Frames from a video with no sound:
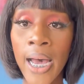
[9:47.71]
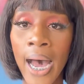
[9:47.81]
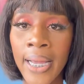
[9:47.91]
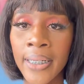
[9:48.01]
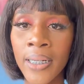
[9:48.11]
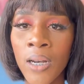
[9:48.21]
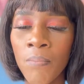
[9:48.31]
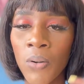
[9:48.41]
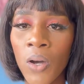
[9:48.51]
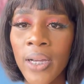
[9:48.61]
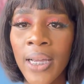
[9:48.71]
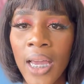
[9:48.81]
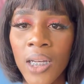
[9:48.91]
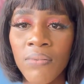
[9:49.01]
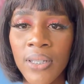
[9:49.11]
I needed a block
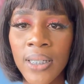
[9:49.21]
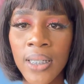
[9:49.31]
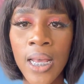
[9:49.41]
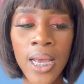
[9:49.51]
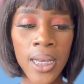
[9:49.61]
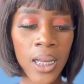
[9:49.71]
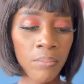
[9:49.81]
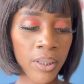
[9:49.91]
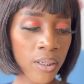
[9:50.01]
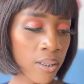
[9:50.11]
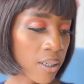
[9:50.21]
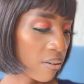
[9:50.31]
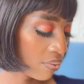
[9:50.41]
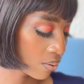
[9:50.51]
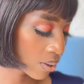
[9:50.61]
canvas. Let me
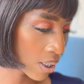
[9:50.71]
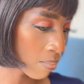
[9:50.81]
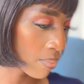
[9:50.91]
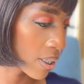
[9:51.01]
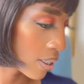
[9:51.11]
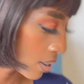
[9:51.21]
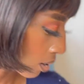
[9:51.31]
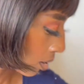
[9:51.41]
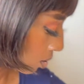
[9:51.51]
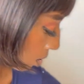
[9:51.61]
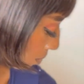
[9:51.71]
give you some detail into the